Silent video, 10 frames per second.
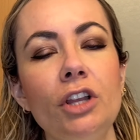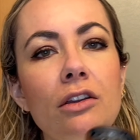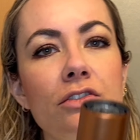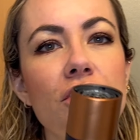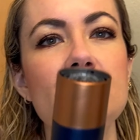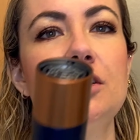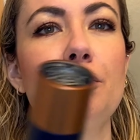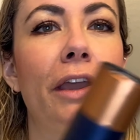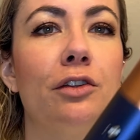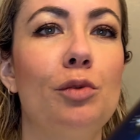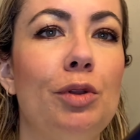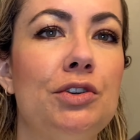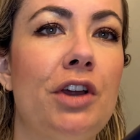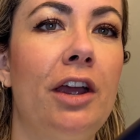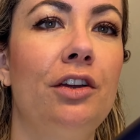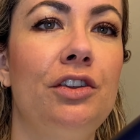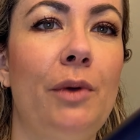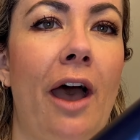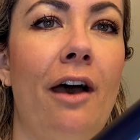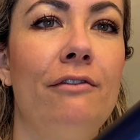just like a regular blow dryer, you
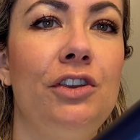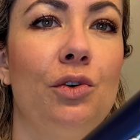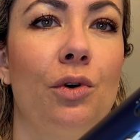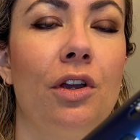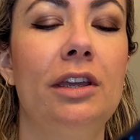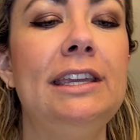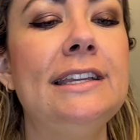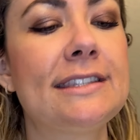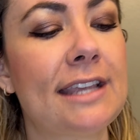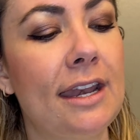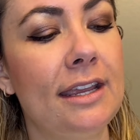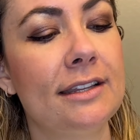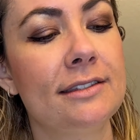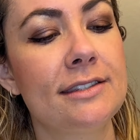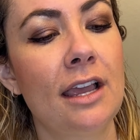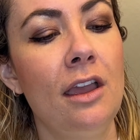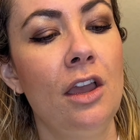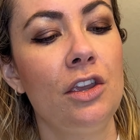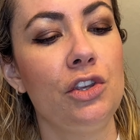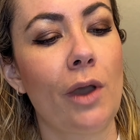have your heat settings,
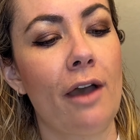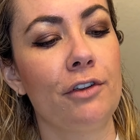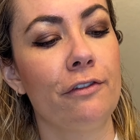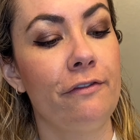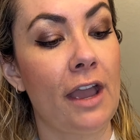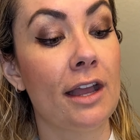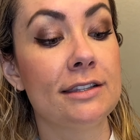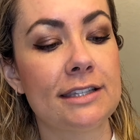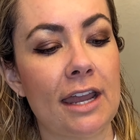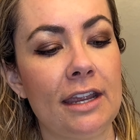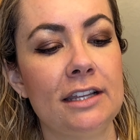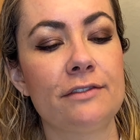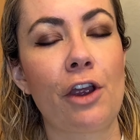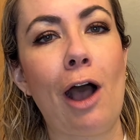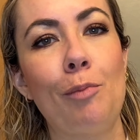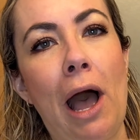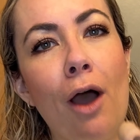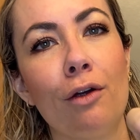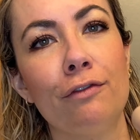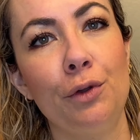you have your fan settings for how
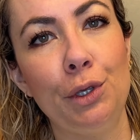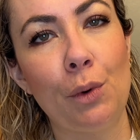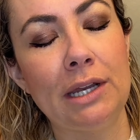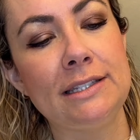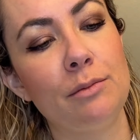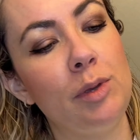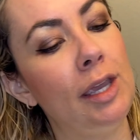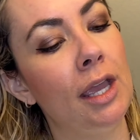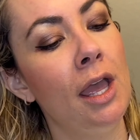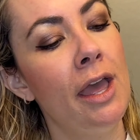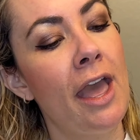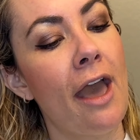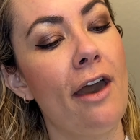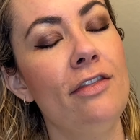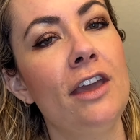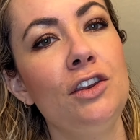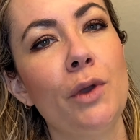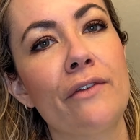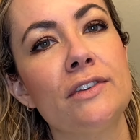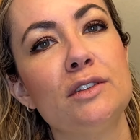powerful you want it to be. And then you have this